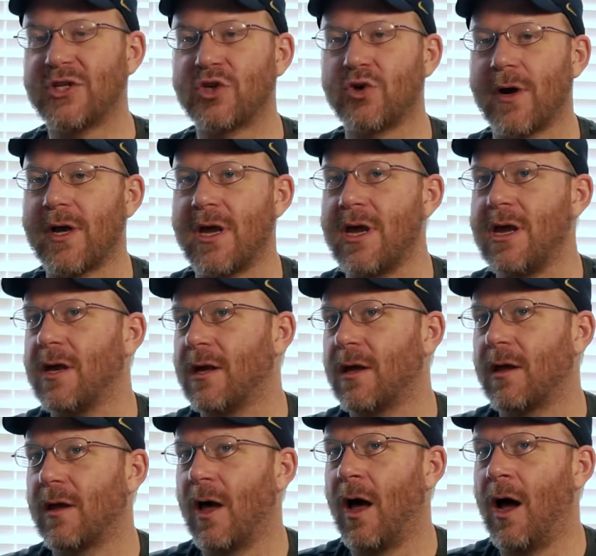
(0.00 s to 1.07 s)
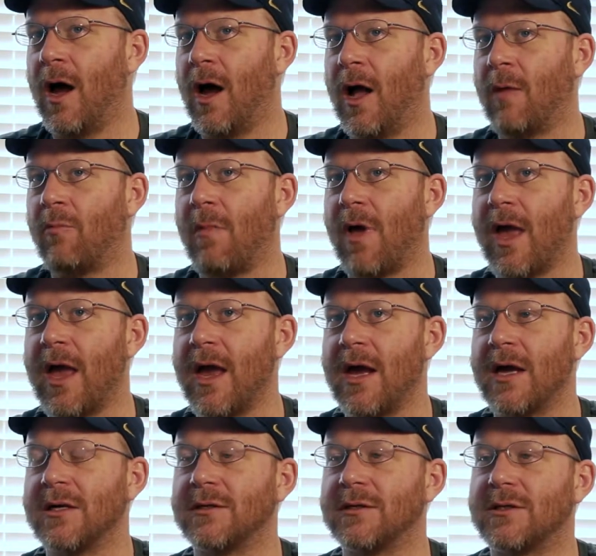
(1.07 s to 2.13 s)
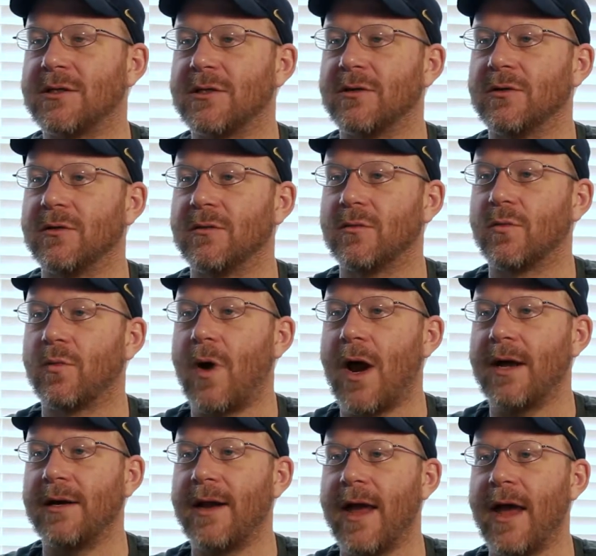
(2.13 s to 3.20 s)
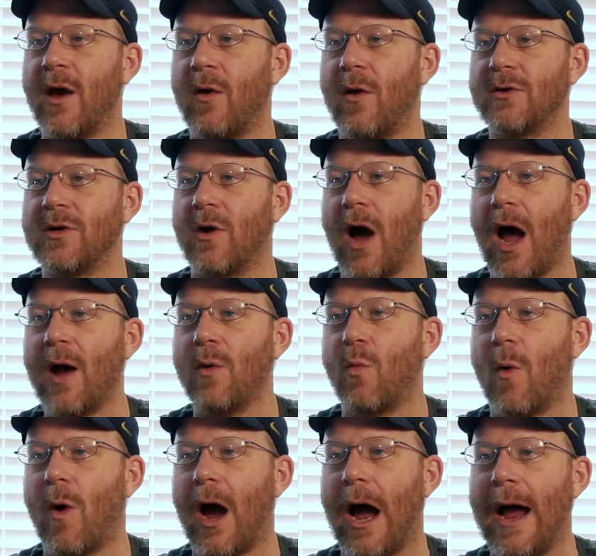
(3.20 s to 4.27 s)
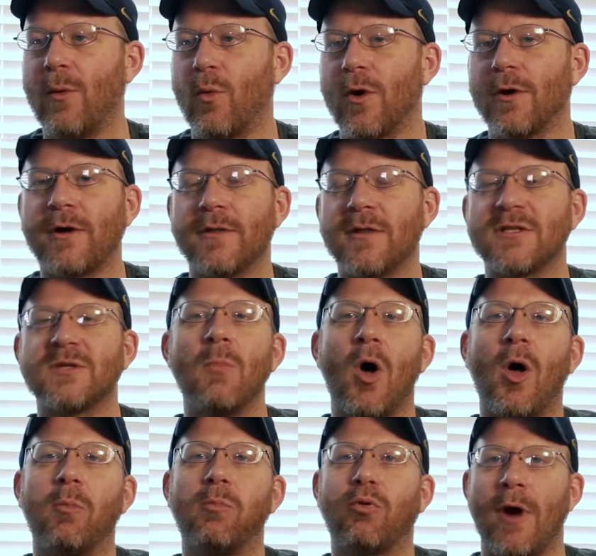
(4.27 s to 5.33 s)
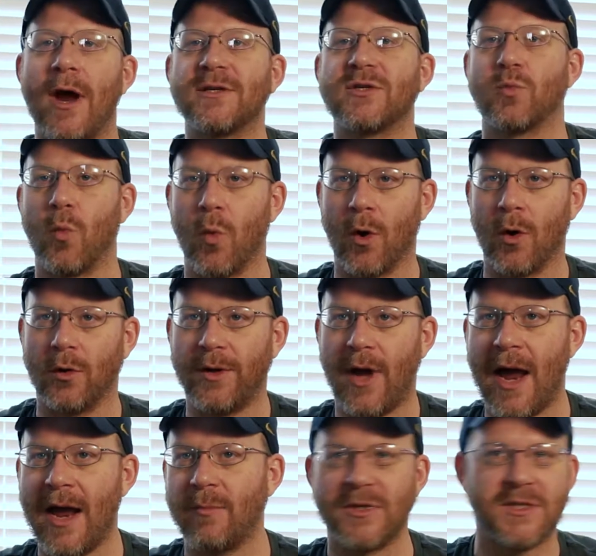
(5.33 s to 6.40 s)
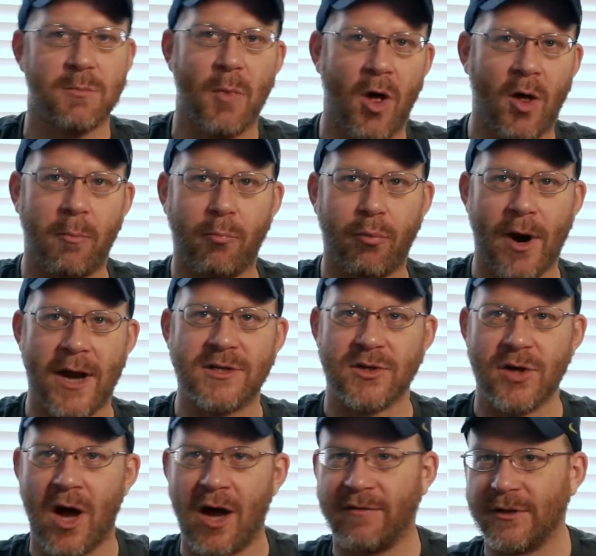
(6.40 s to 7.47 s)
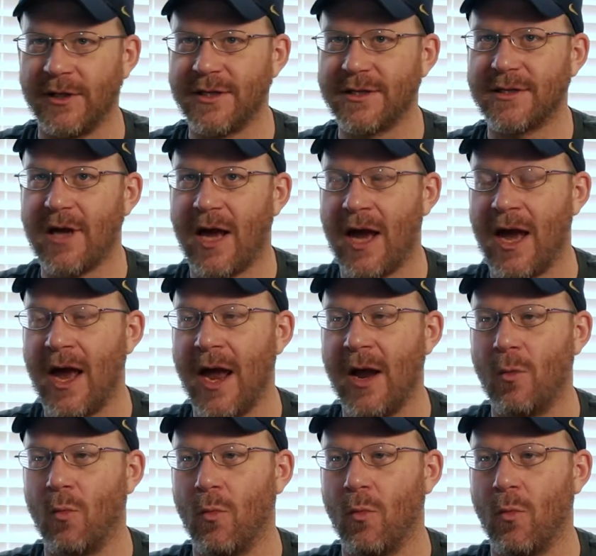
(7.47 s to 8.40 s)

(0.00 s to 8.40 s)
tricky. And right now, I work in the small press world. I am a small press novelist. I